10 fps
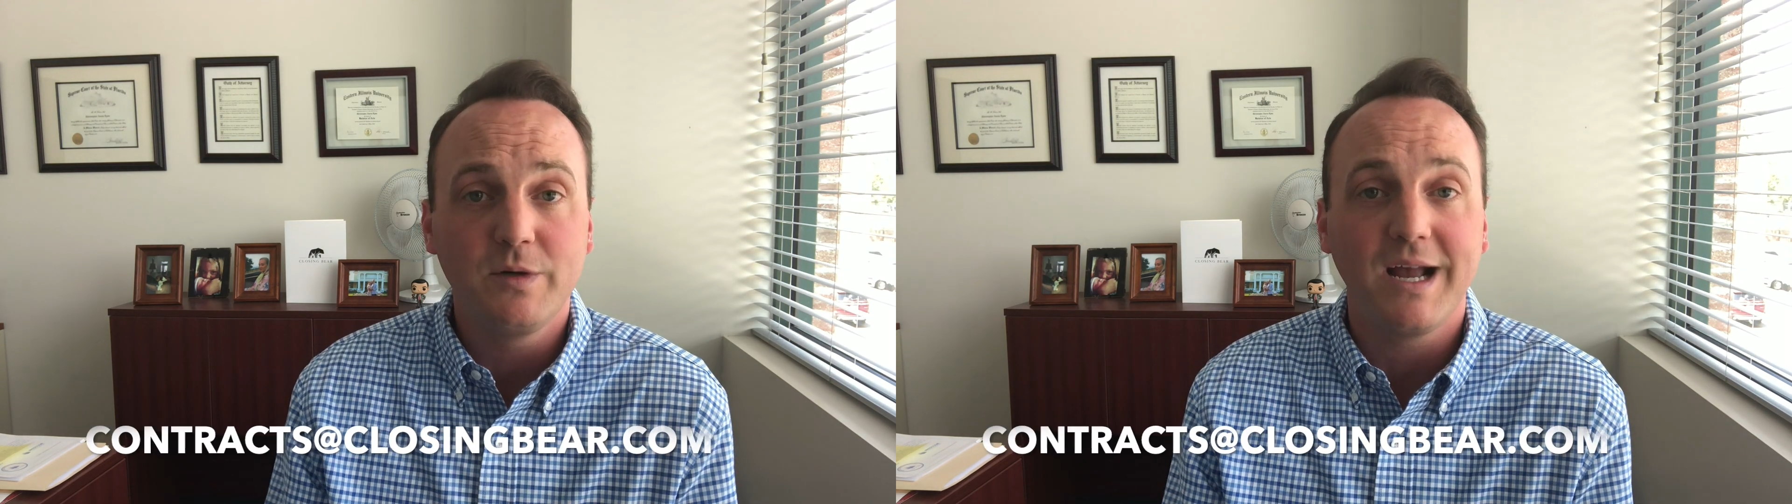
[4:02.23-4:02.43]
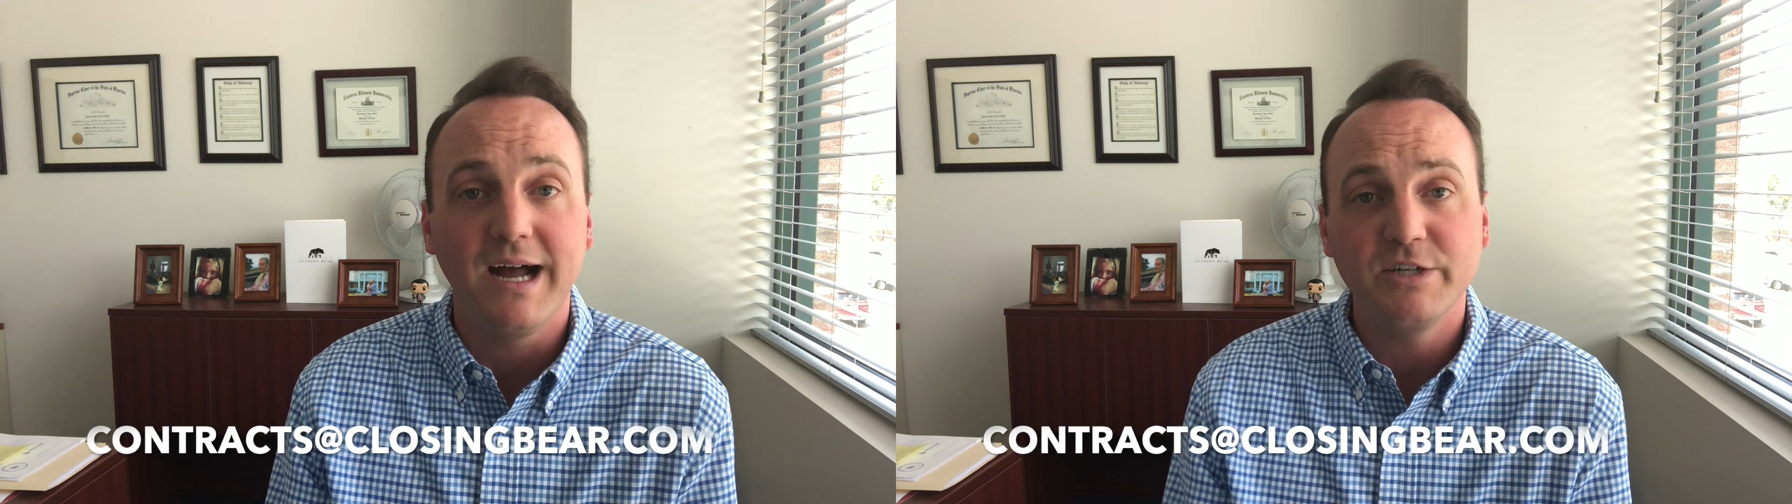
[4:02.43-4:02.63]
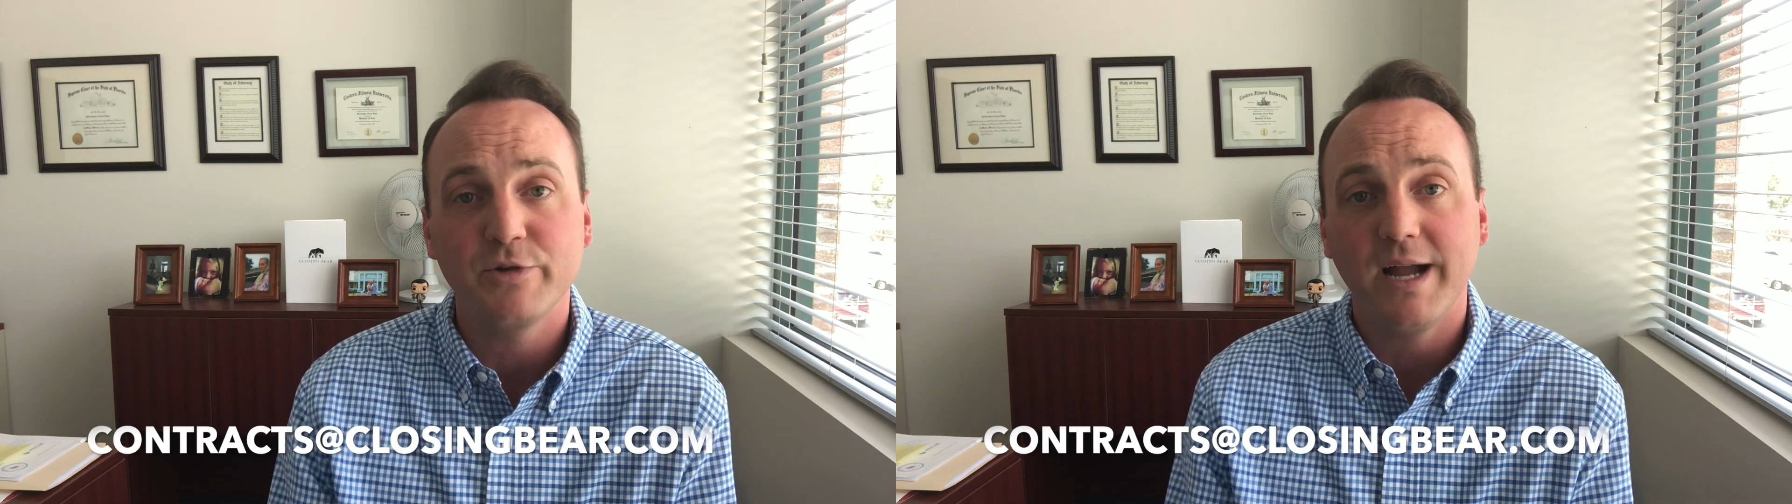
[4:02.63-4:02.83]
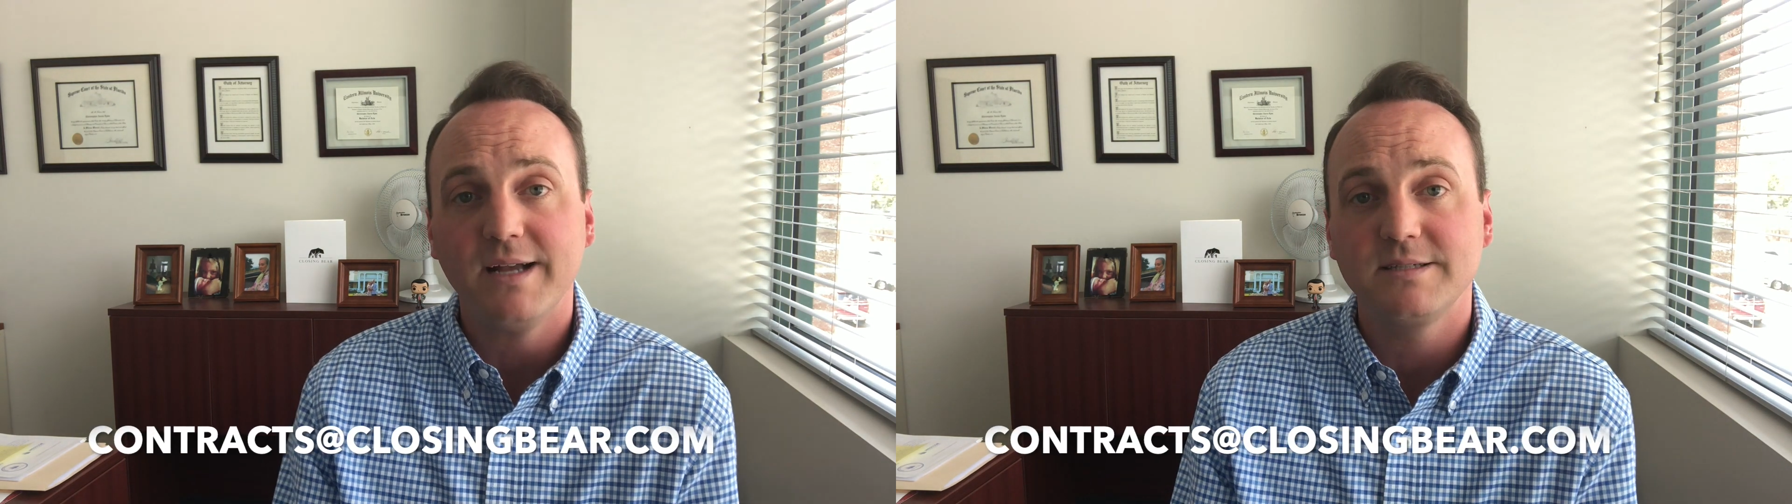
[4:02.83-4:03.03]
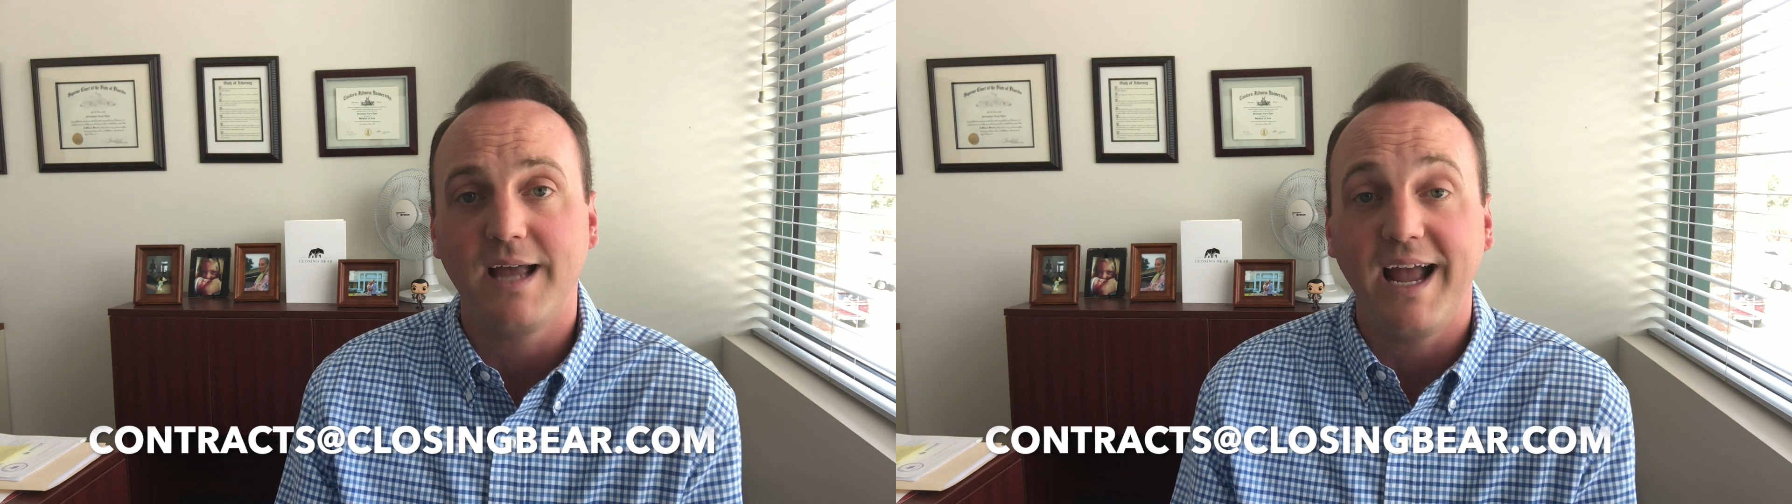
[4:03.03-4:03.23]

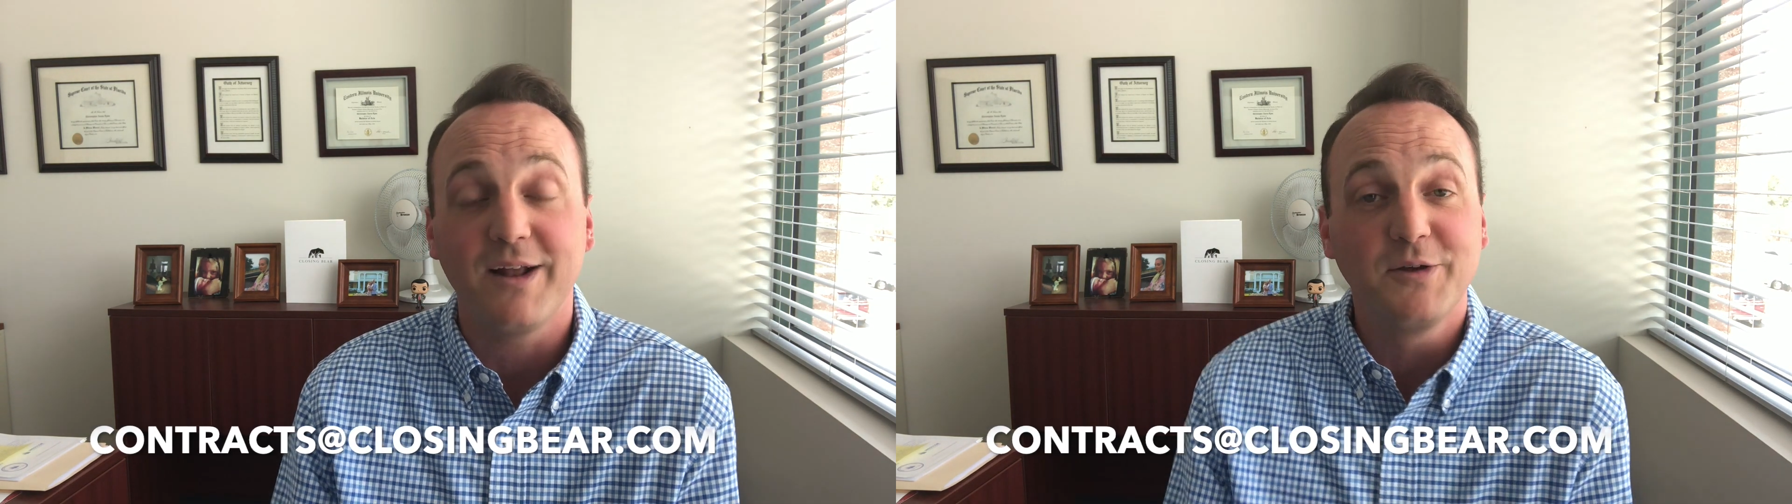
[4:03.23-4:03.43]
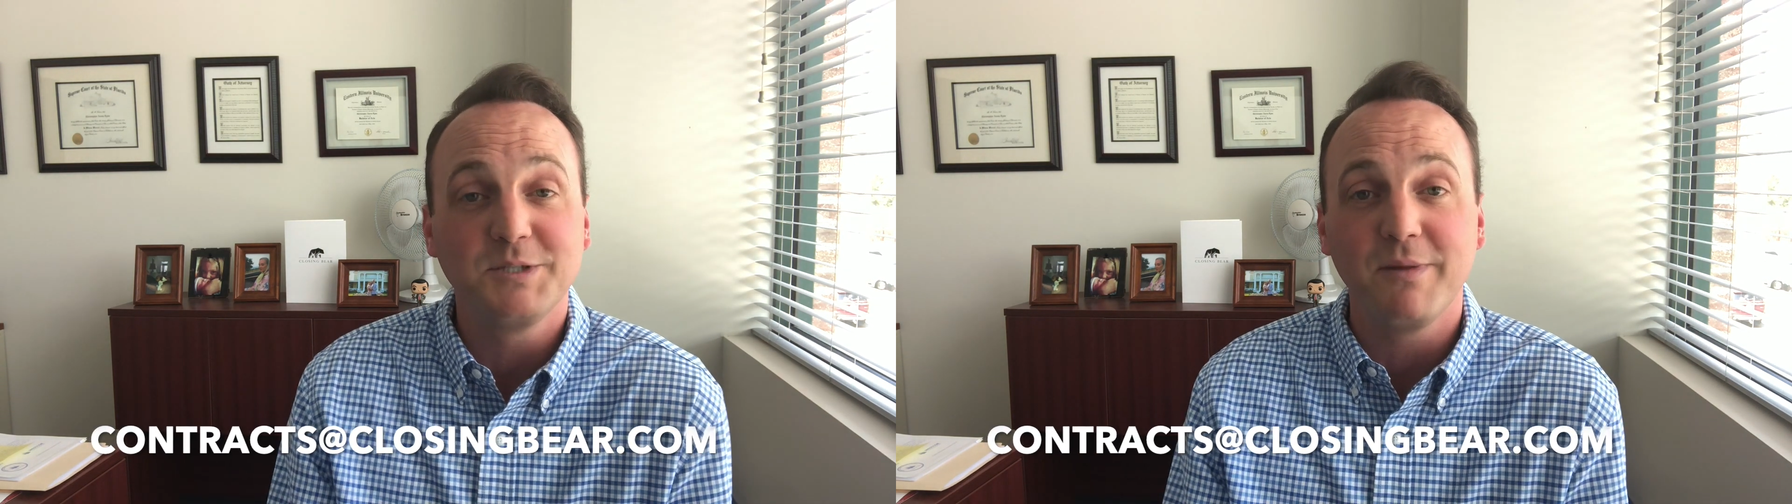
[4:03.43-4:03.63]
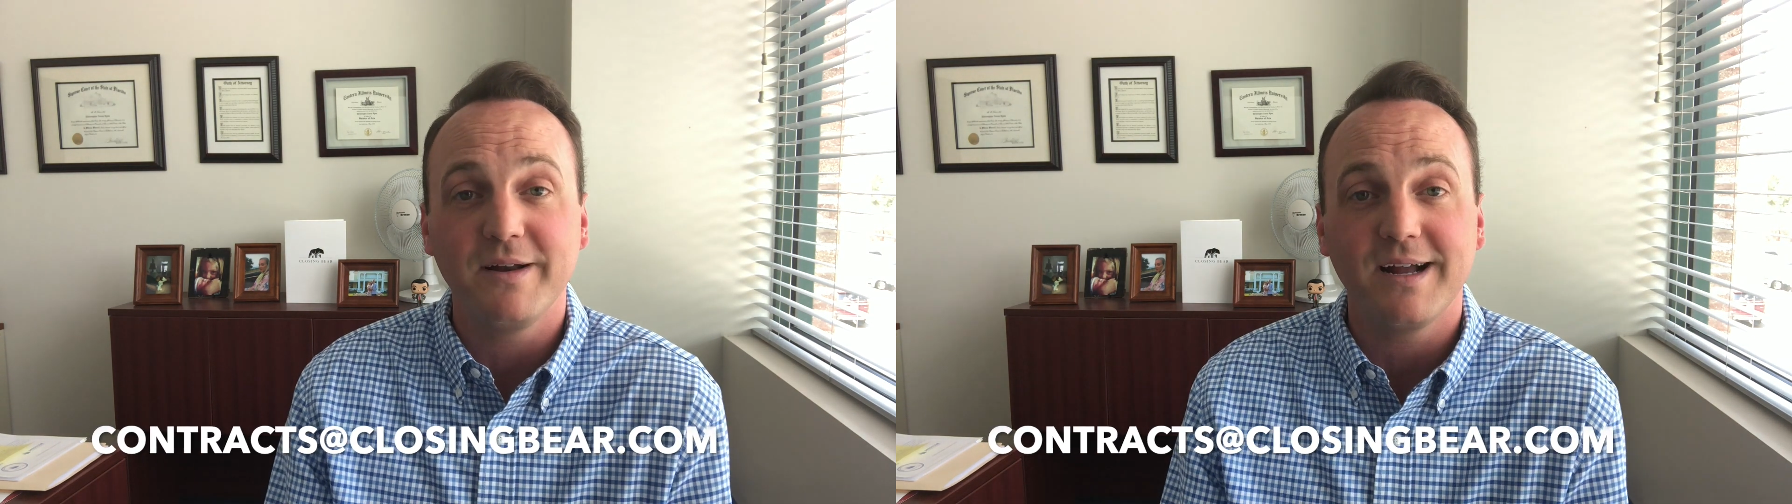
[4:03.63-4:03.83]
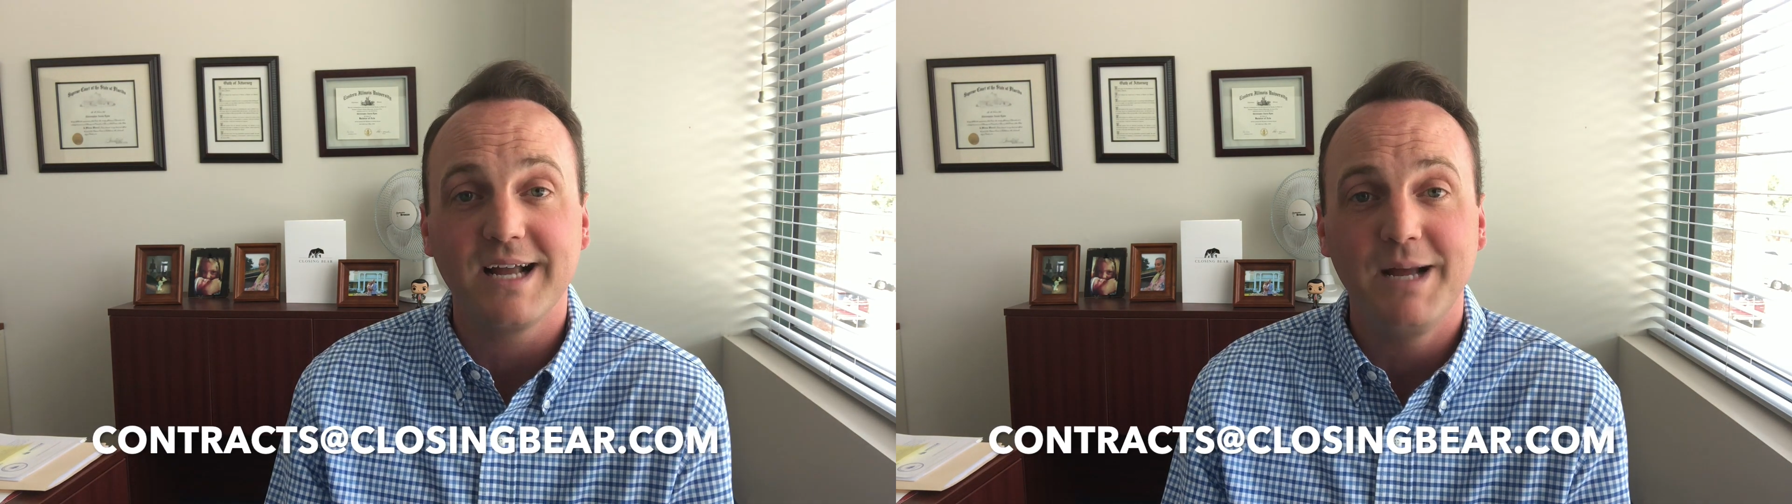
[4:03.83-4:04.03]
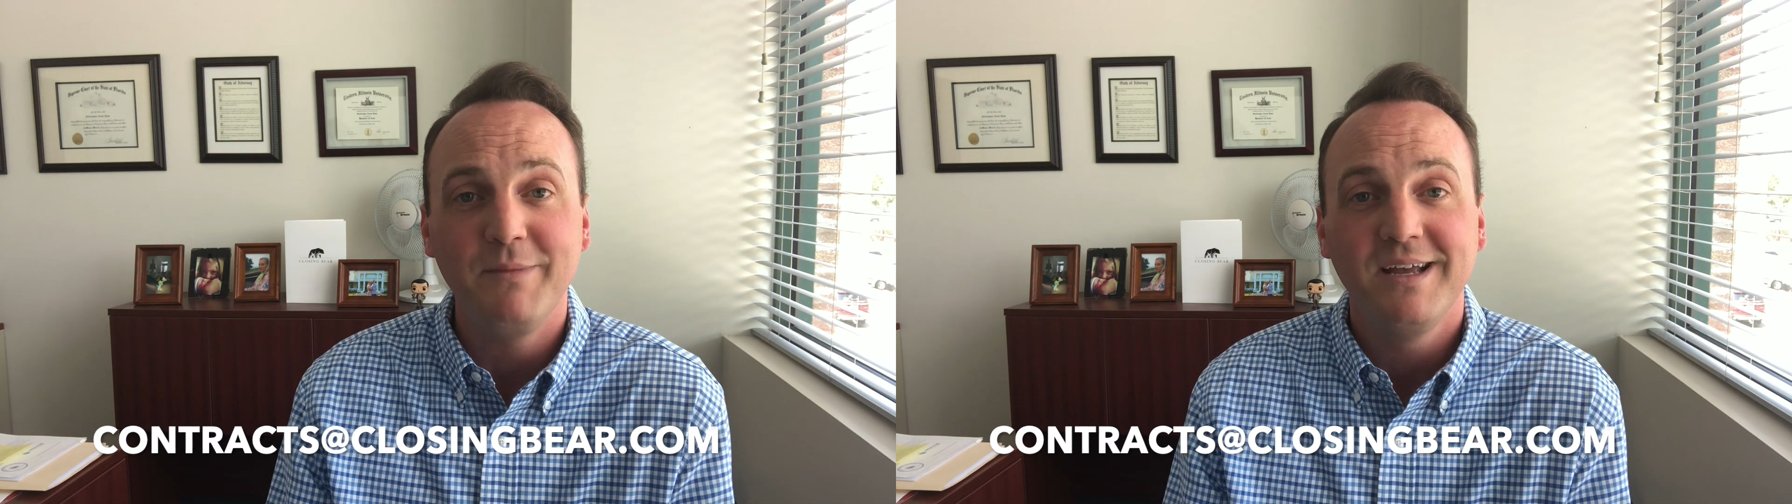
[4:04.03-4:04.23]

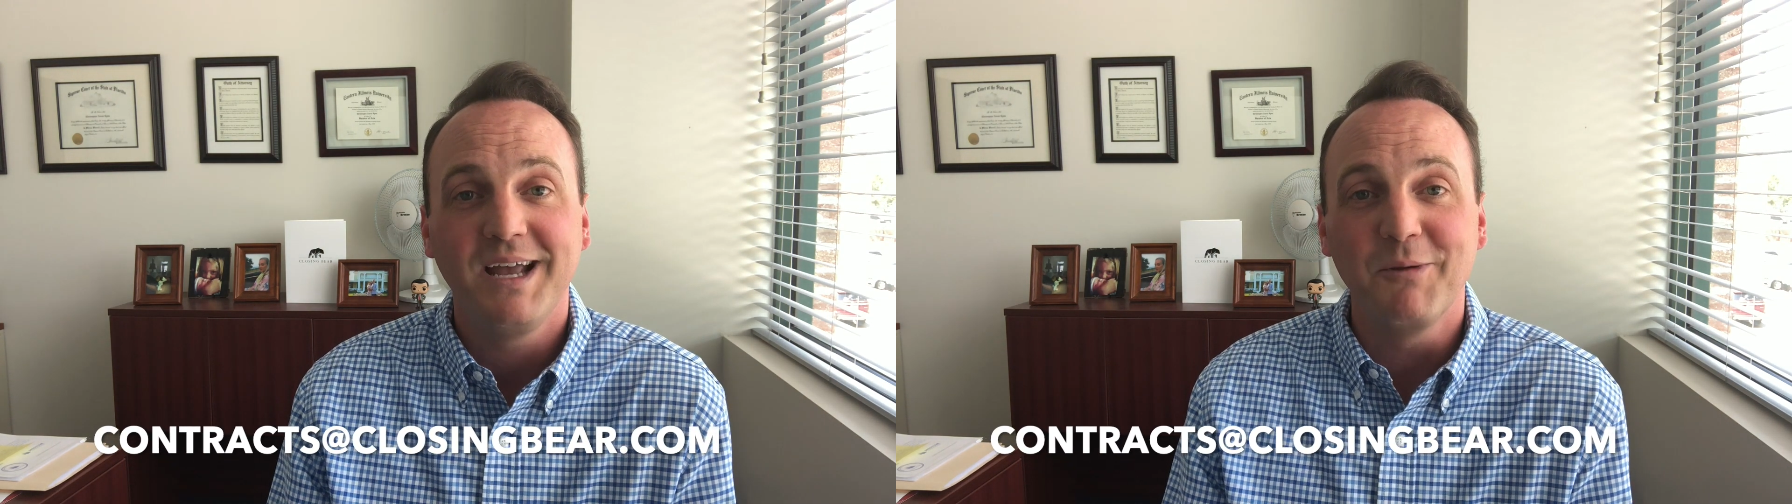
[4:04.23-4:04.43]
contracts@closingbear.com.